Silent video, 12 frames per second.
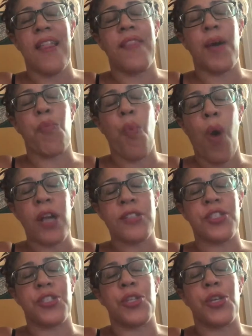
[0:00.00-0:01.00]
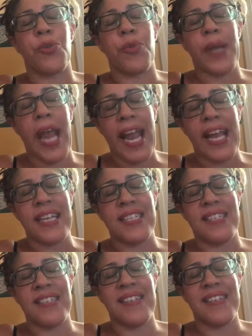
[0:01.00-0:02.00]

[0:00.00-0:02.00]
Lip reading: that wants to create.